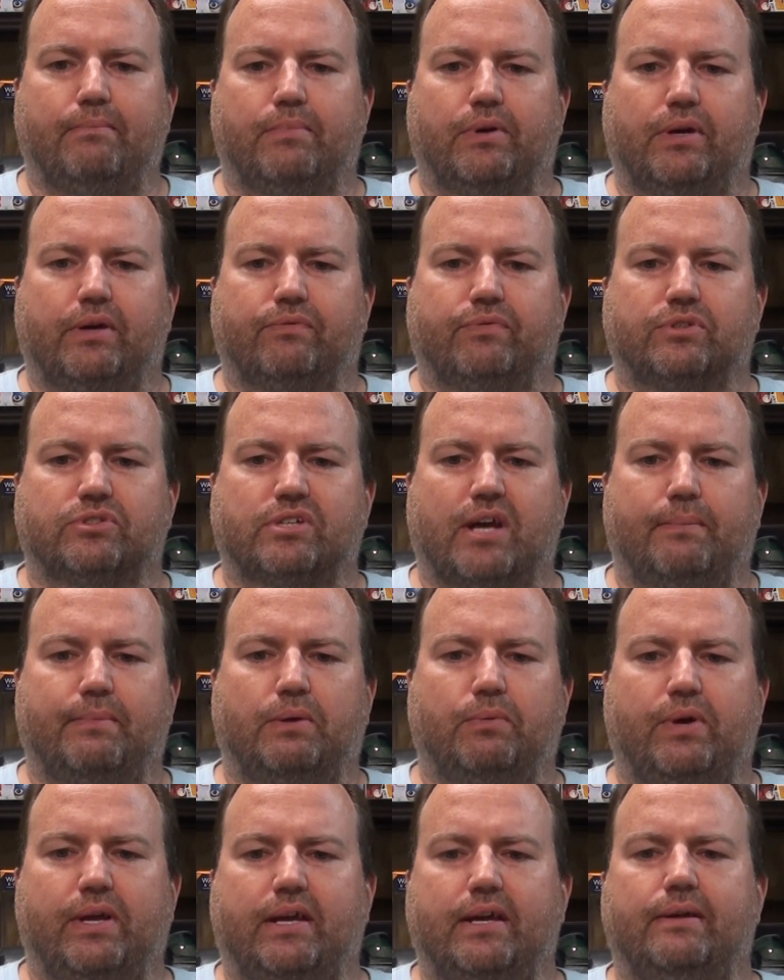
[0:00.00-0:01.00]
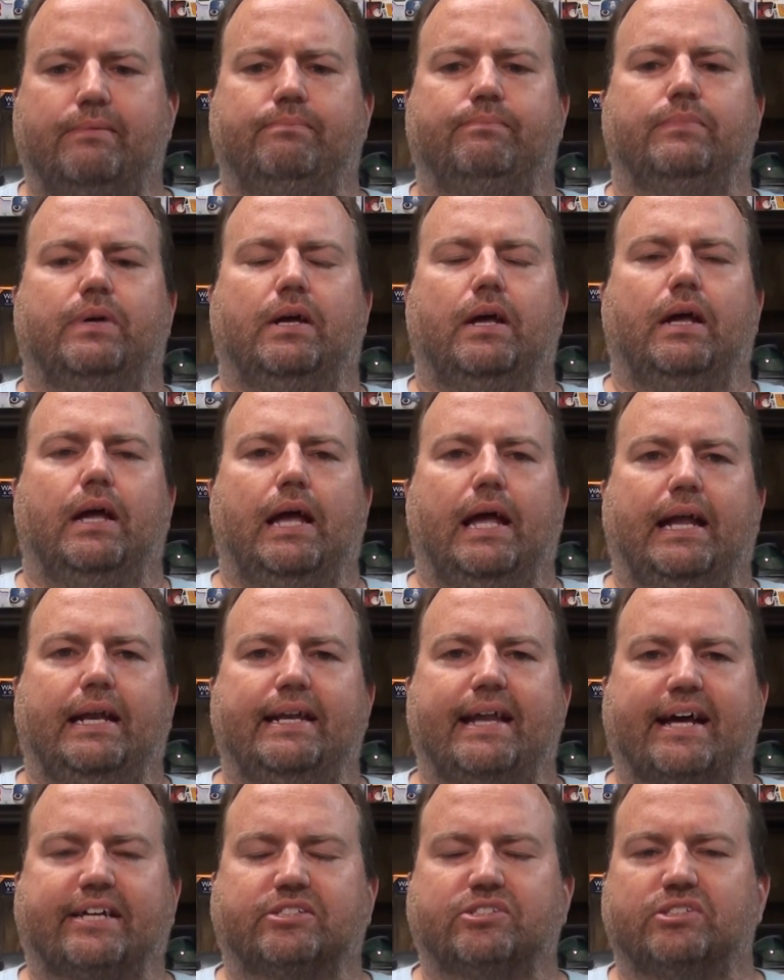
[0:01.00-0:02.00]
million for this coming weekend.
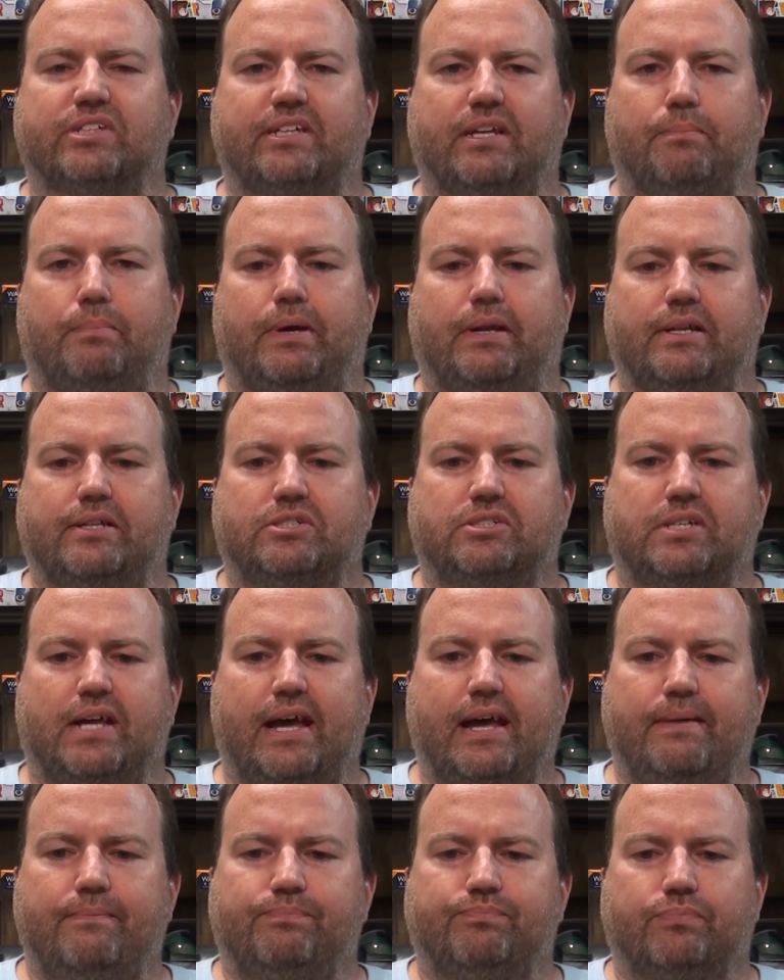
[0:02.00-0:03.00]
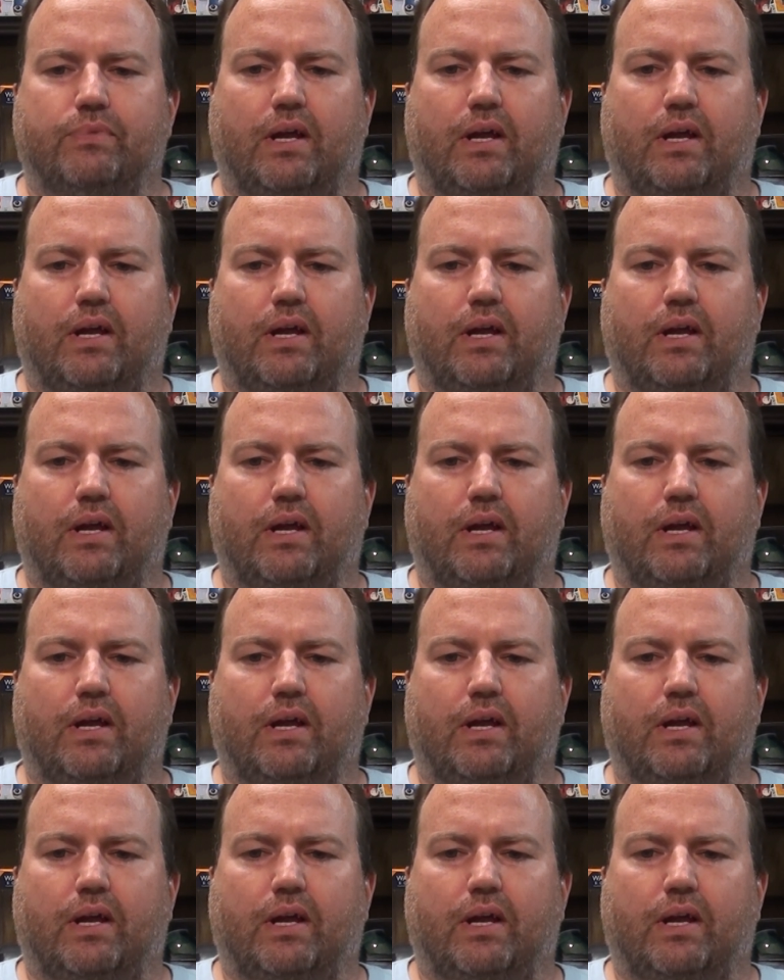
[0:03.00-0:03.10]
Next is Independence Day.